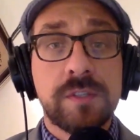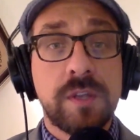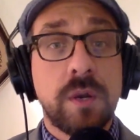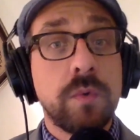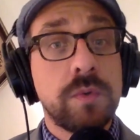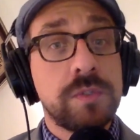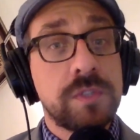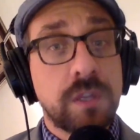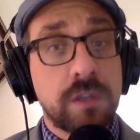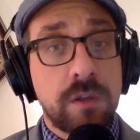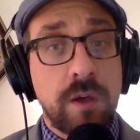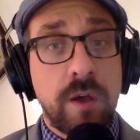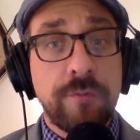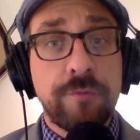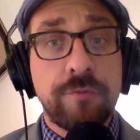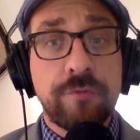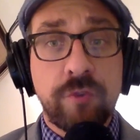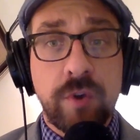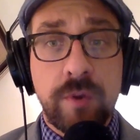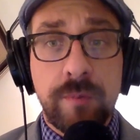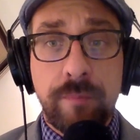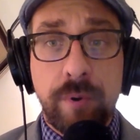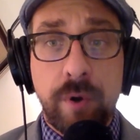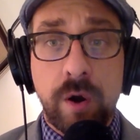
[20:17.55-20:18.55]
And it was at
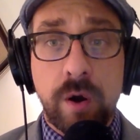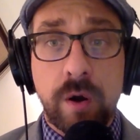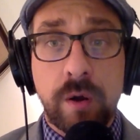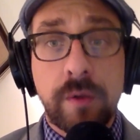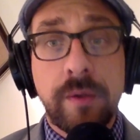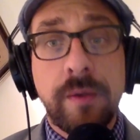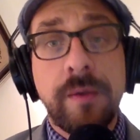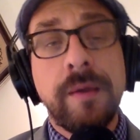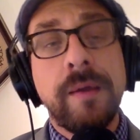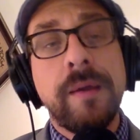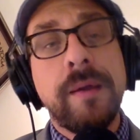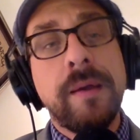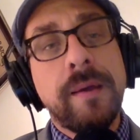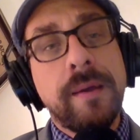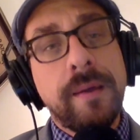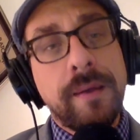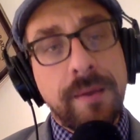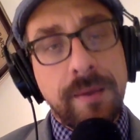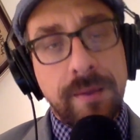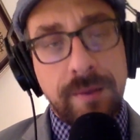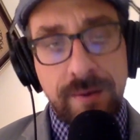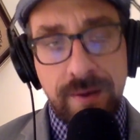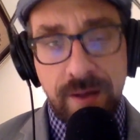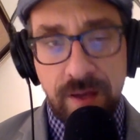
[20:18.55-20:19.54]
Gulfstream Park.
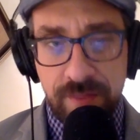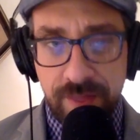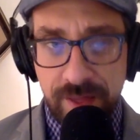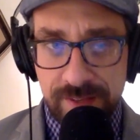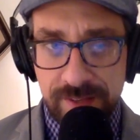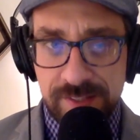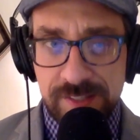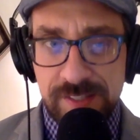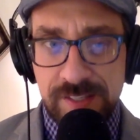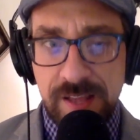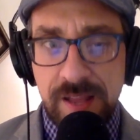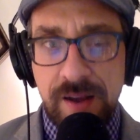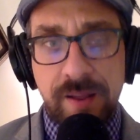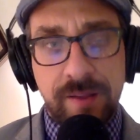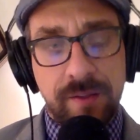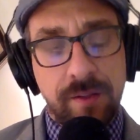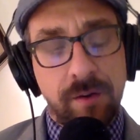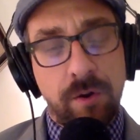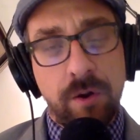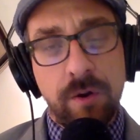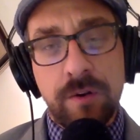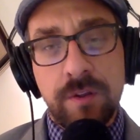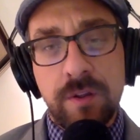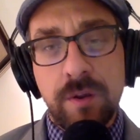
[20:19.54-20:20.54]
Now, that said, I can
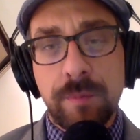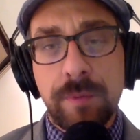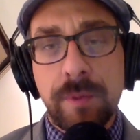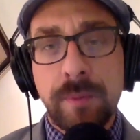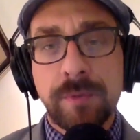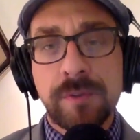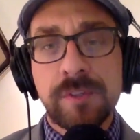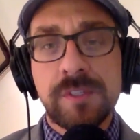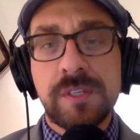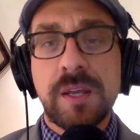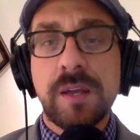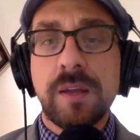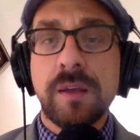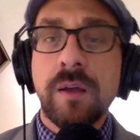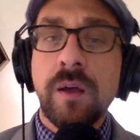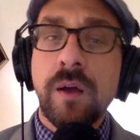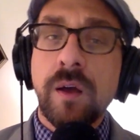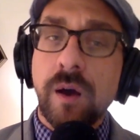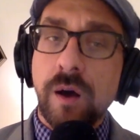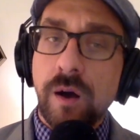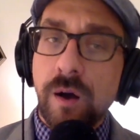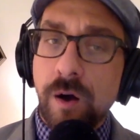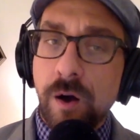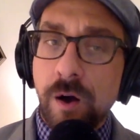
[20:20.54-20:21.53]
already hear people saying,
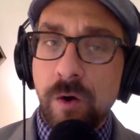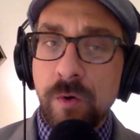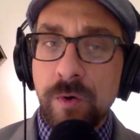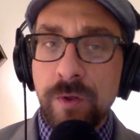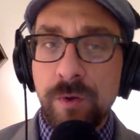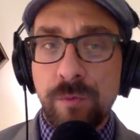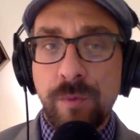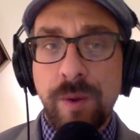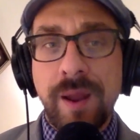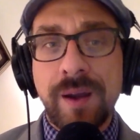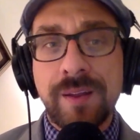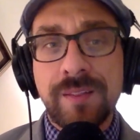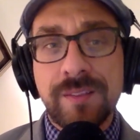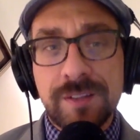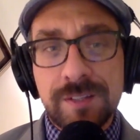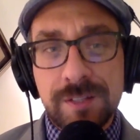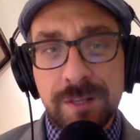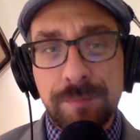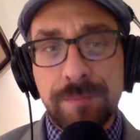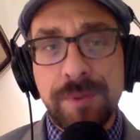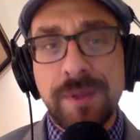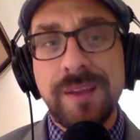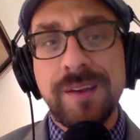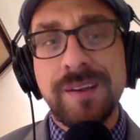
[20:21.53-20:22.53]
oh, he ran in the
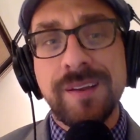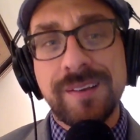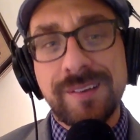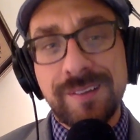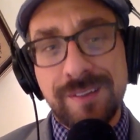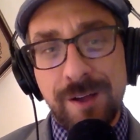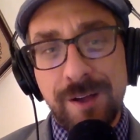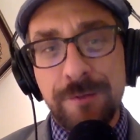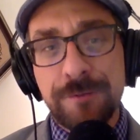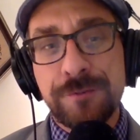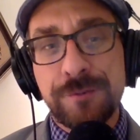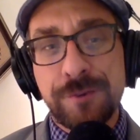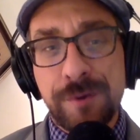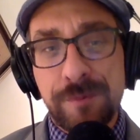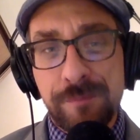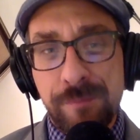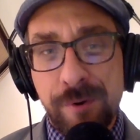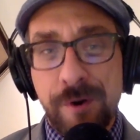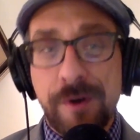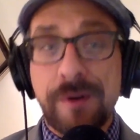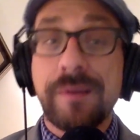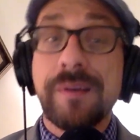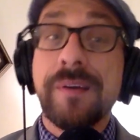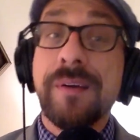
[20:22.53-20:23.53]
Tapeta at Gulfstream
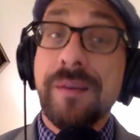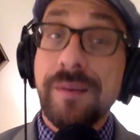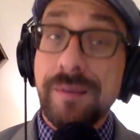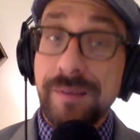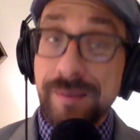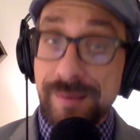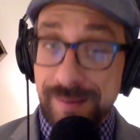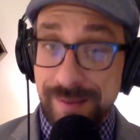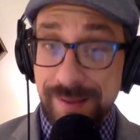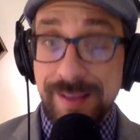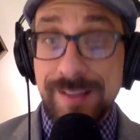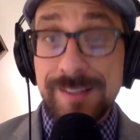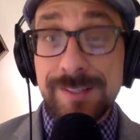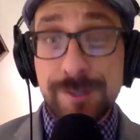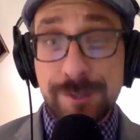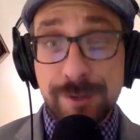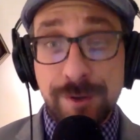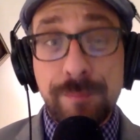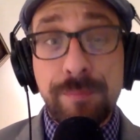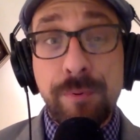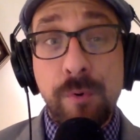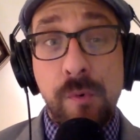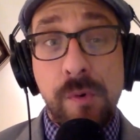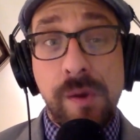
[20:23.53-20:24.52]
Park. And that's a
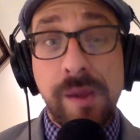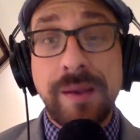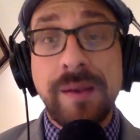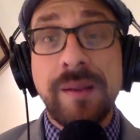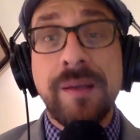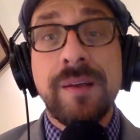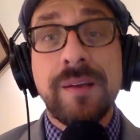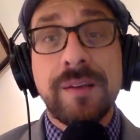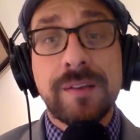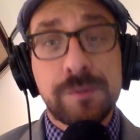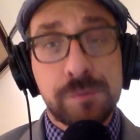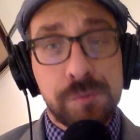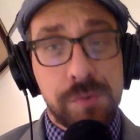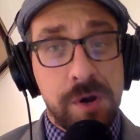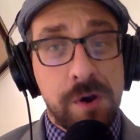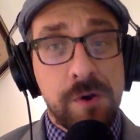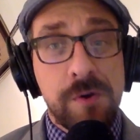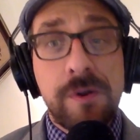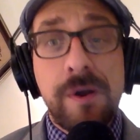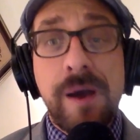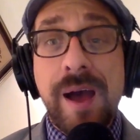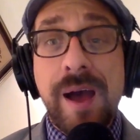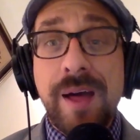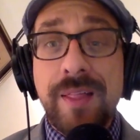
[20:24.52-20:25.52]
good point, because we
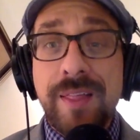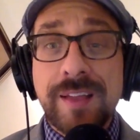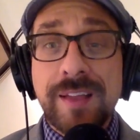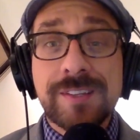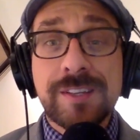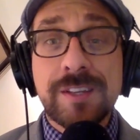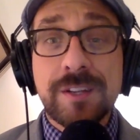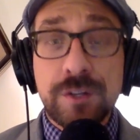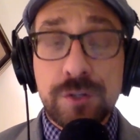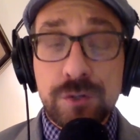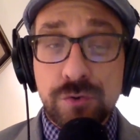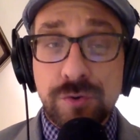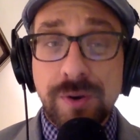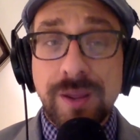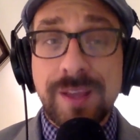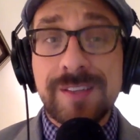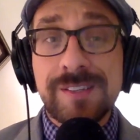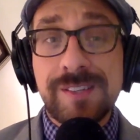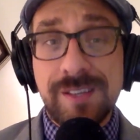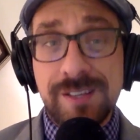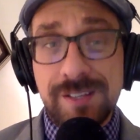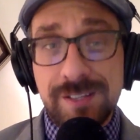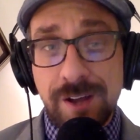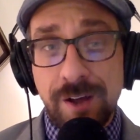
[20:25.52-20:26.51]
don't know how that's going to
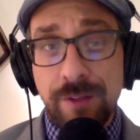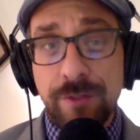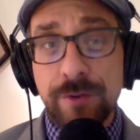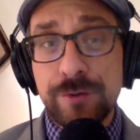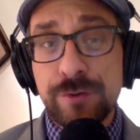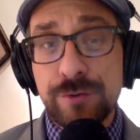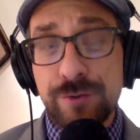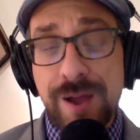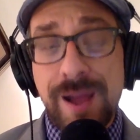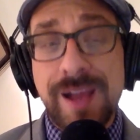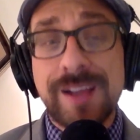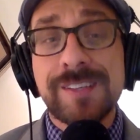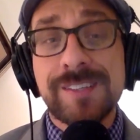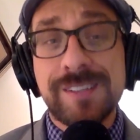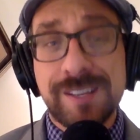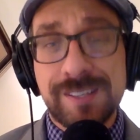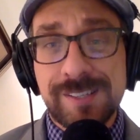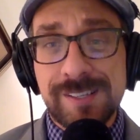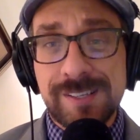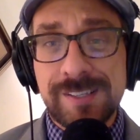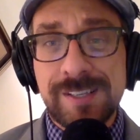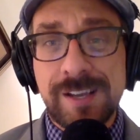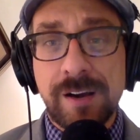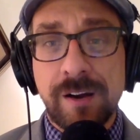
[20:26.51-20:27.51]
translate to other tracks
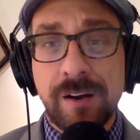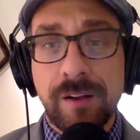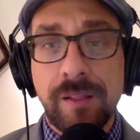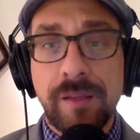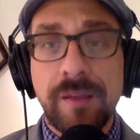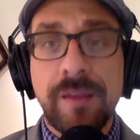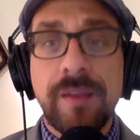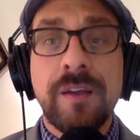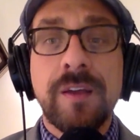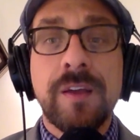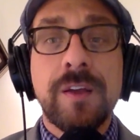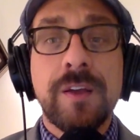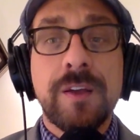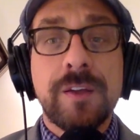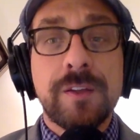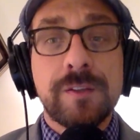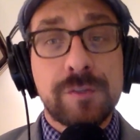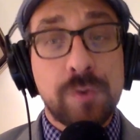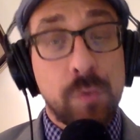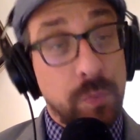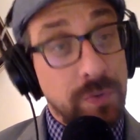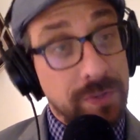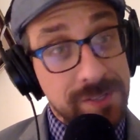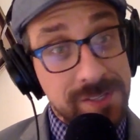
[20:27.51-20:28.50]
necessarily.
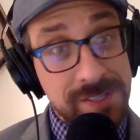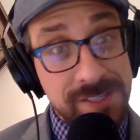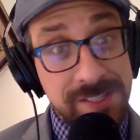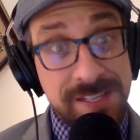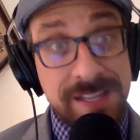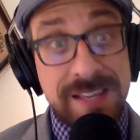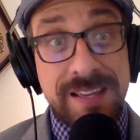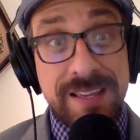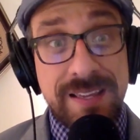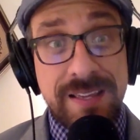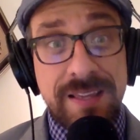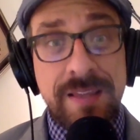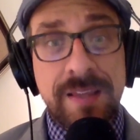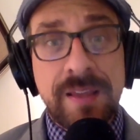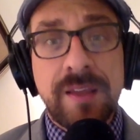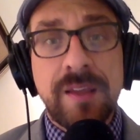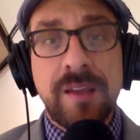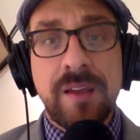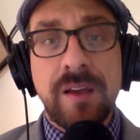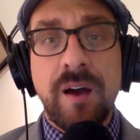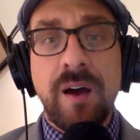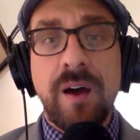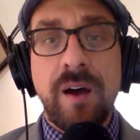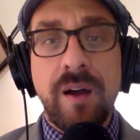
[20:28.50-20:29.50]
So we'll see
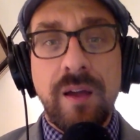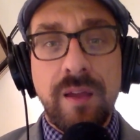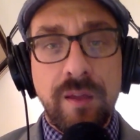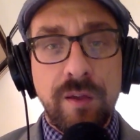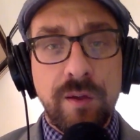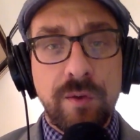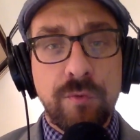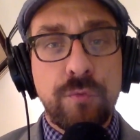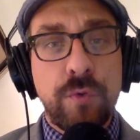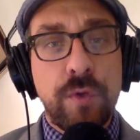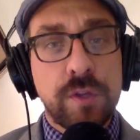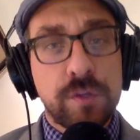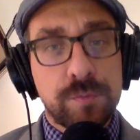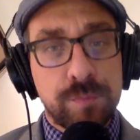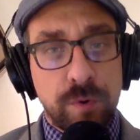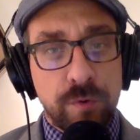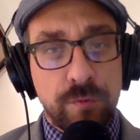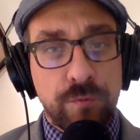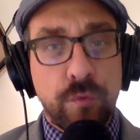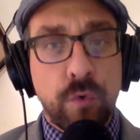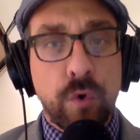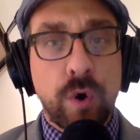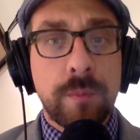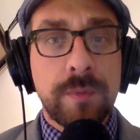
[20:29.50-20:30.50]
if his
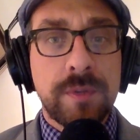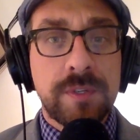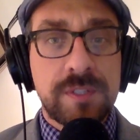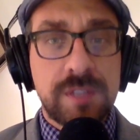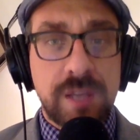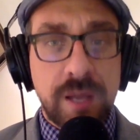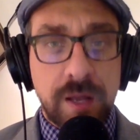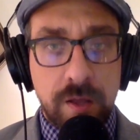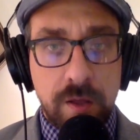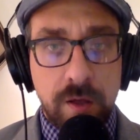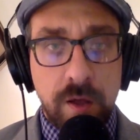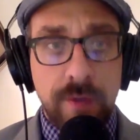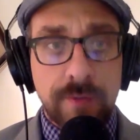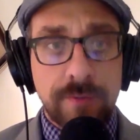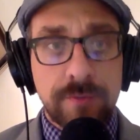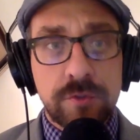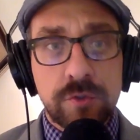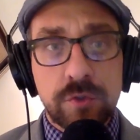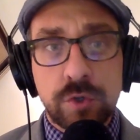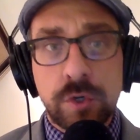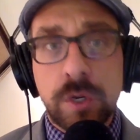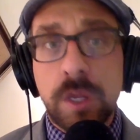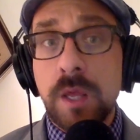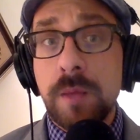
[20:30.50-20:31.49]
performance at
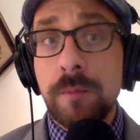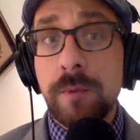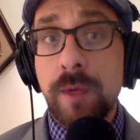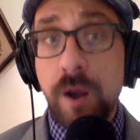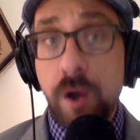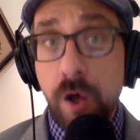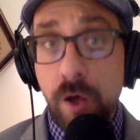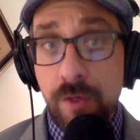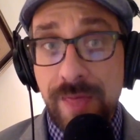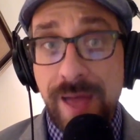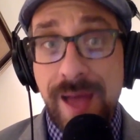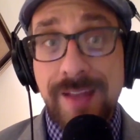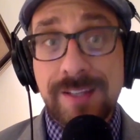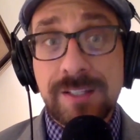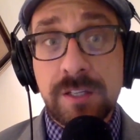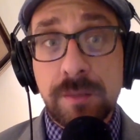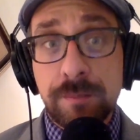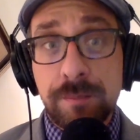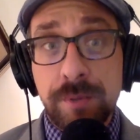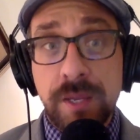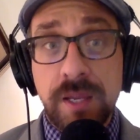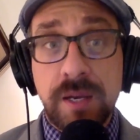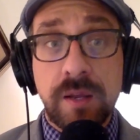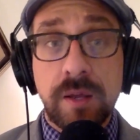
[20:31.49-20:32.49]
Gulfstream and on that
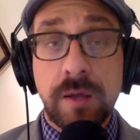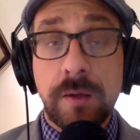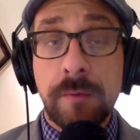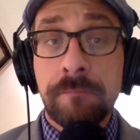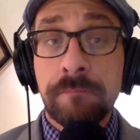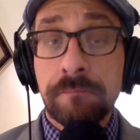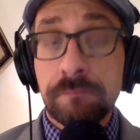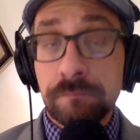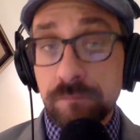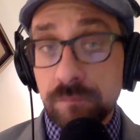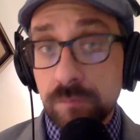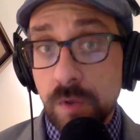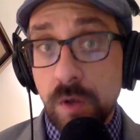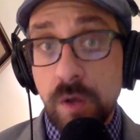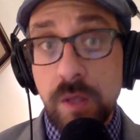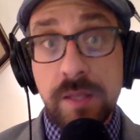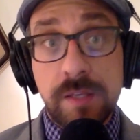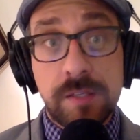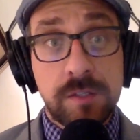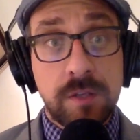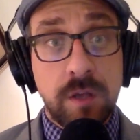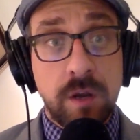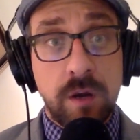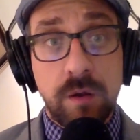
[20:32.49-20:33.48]
Tapeta
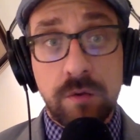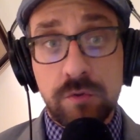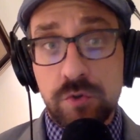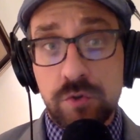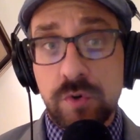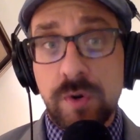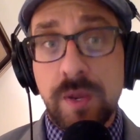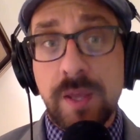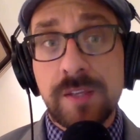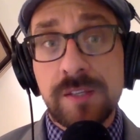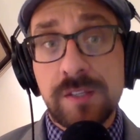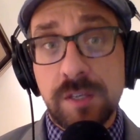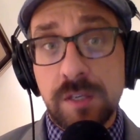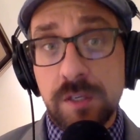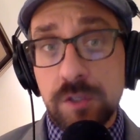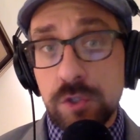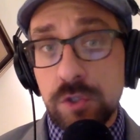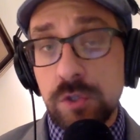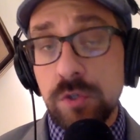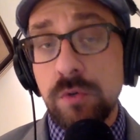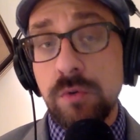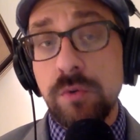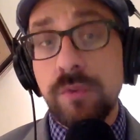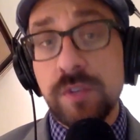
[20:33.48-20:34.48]
is going to translate
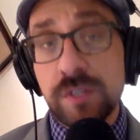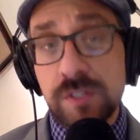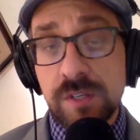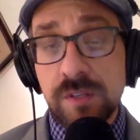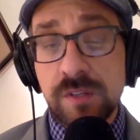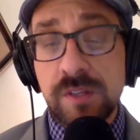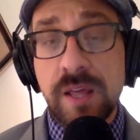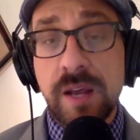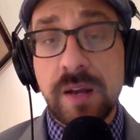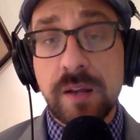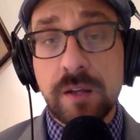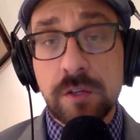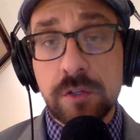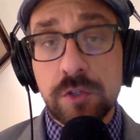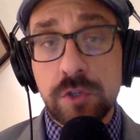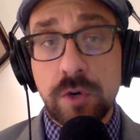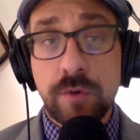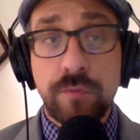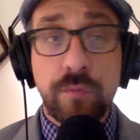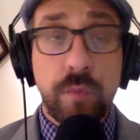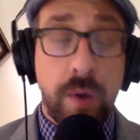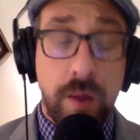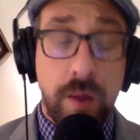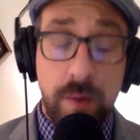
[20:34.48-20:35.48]
to the synthetic at
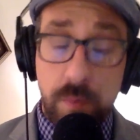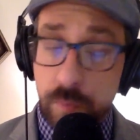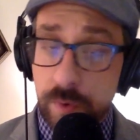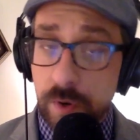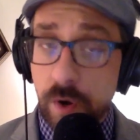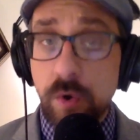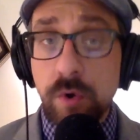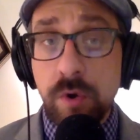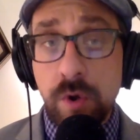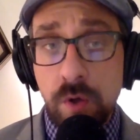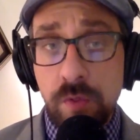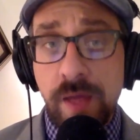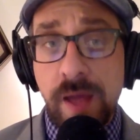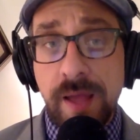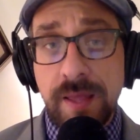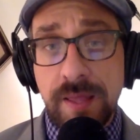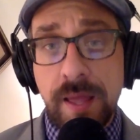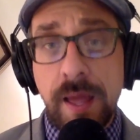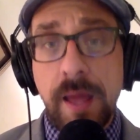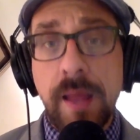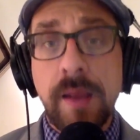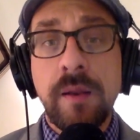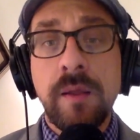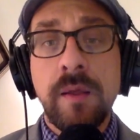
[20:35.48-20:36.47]
Turfway. We don't know that
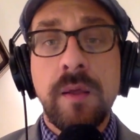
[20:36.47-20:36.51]
yet.